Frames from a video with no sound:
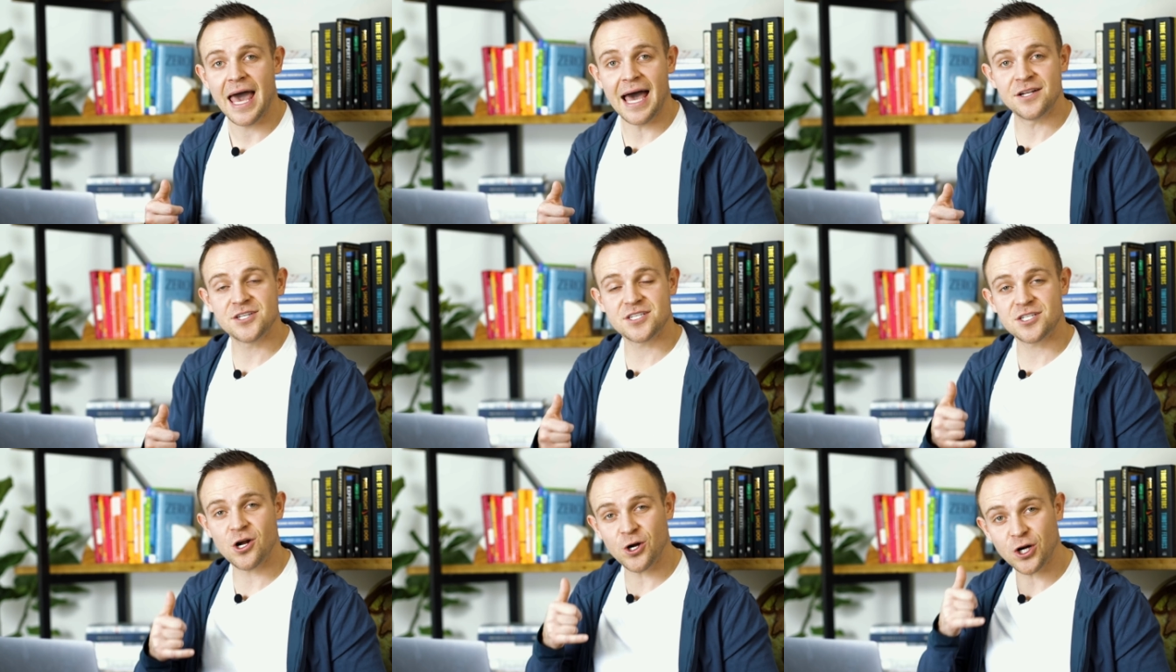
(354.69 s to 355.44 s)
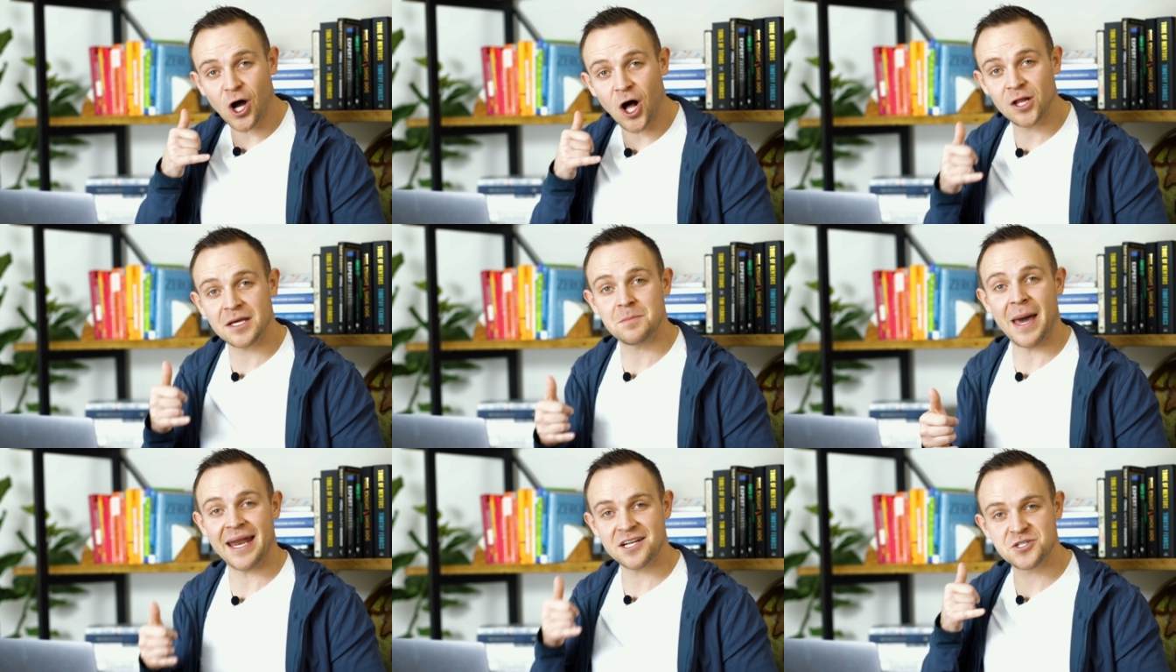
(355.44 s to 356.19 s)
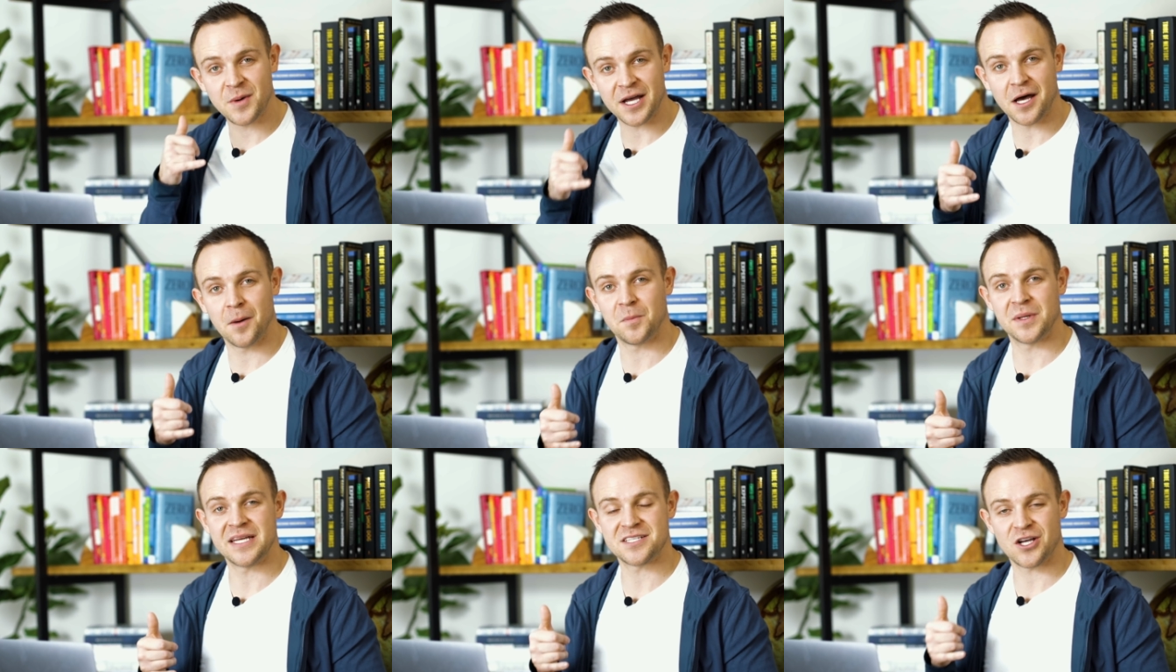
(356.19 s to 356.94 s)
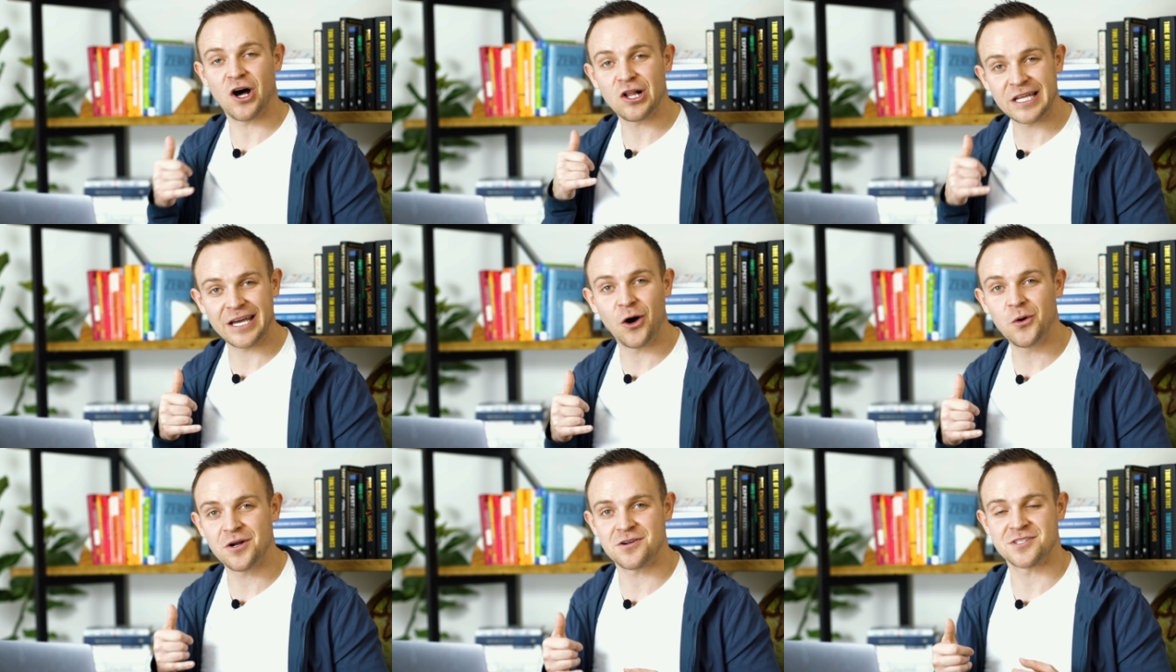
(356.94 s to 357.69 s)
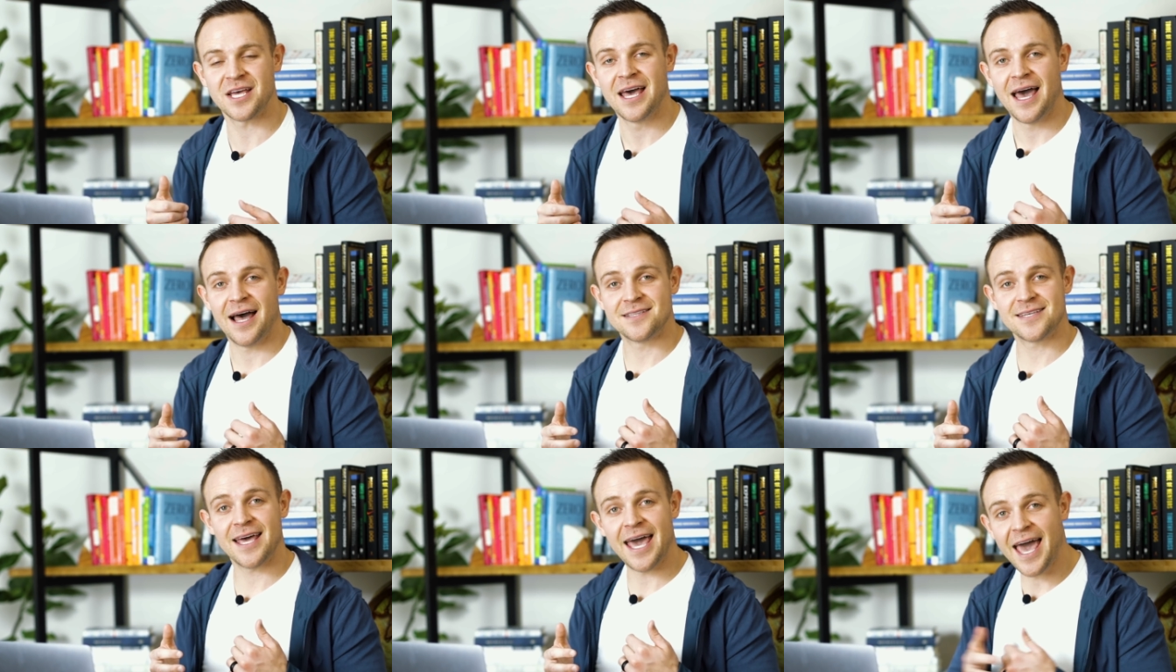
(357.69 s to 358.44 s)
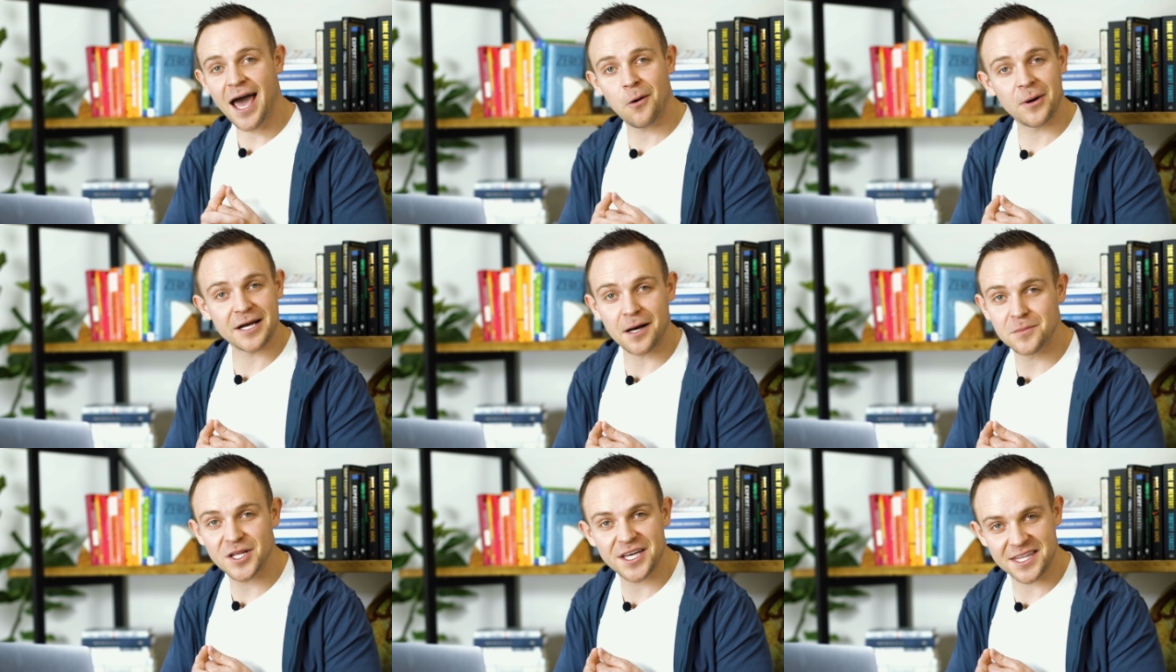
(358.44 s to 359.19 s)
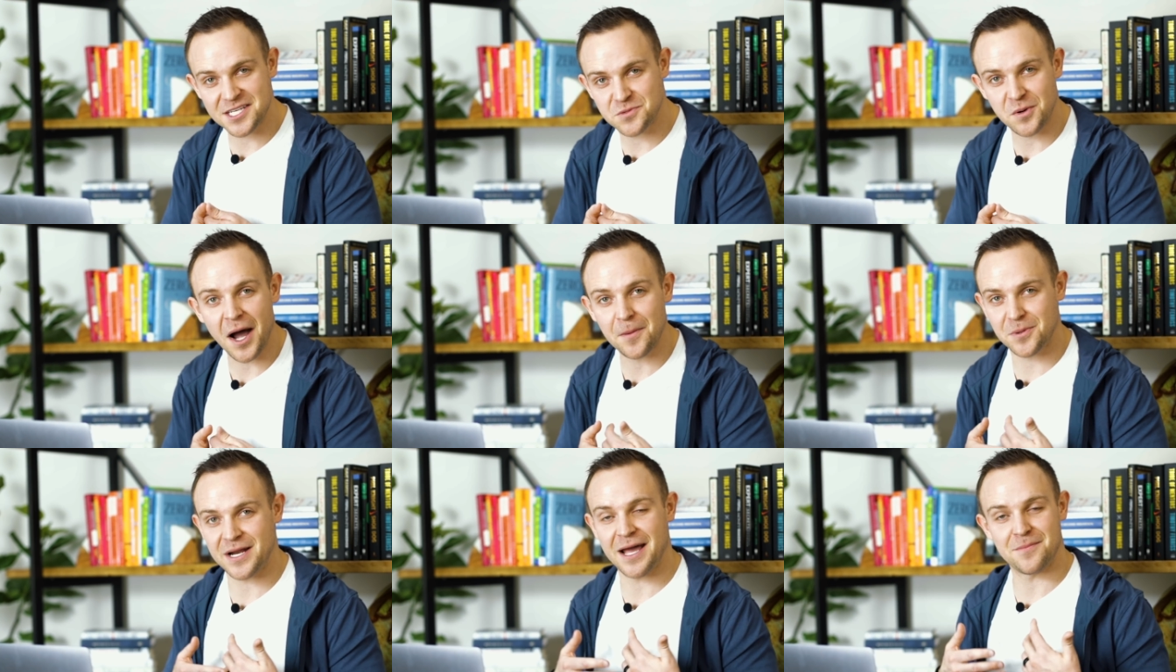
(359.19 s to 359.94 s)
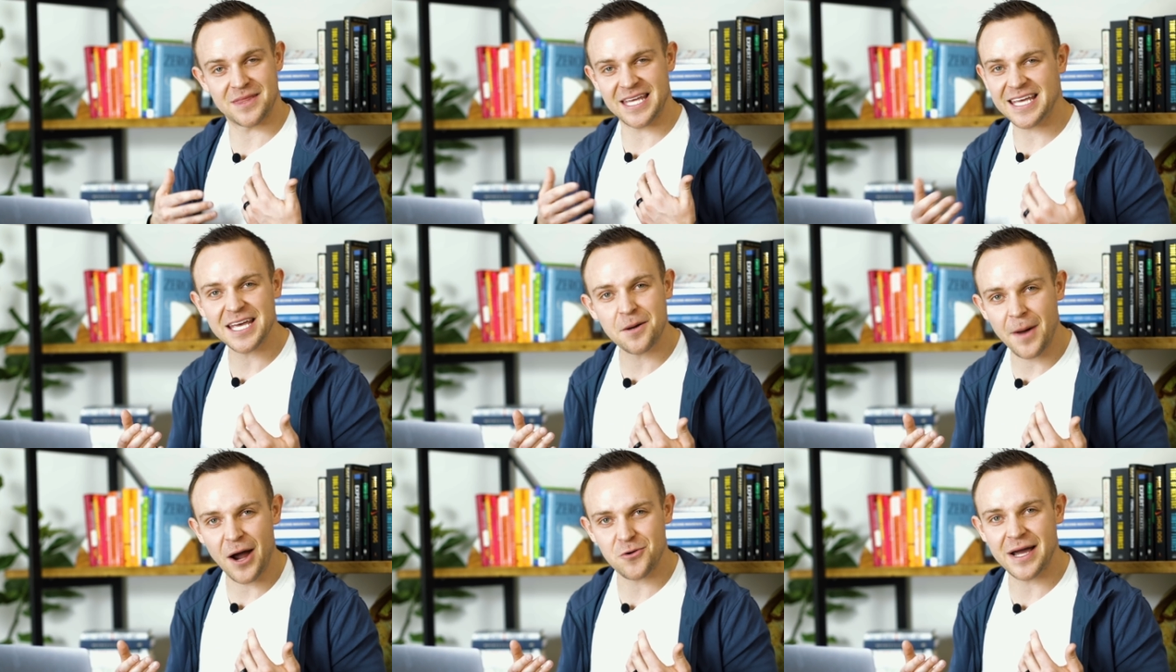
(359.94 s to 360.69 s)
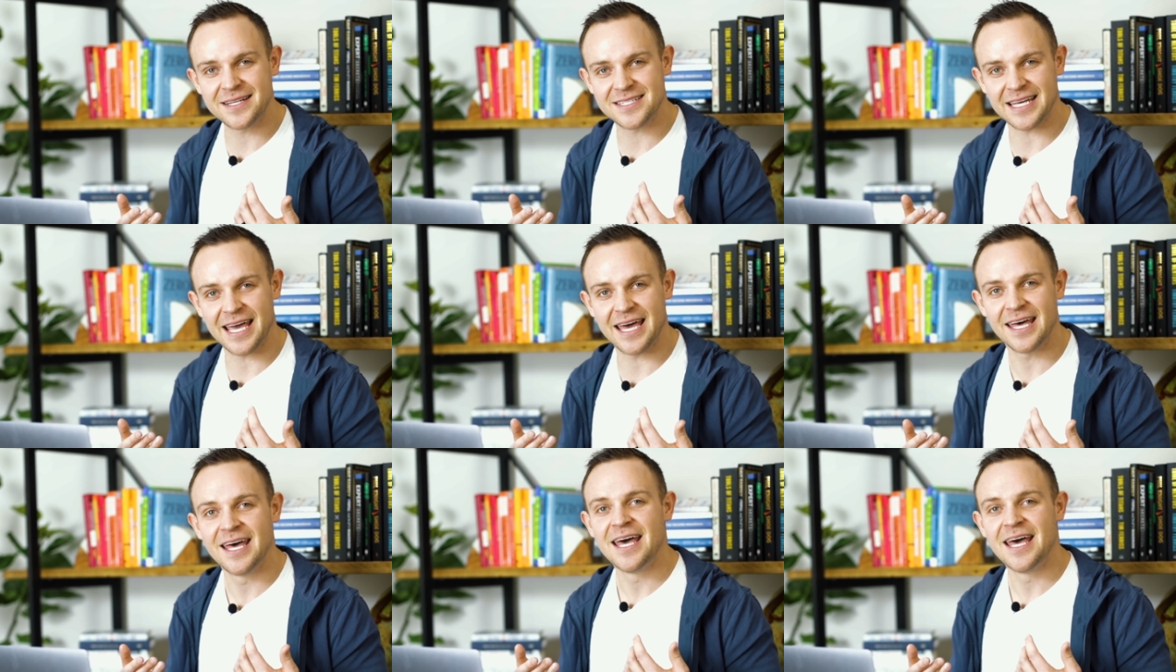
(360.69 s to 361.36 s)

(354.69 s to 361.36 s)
and just start calling management companies, calling owners and say, "Hey, I want to come look at this property. I'm thinking about renting it."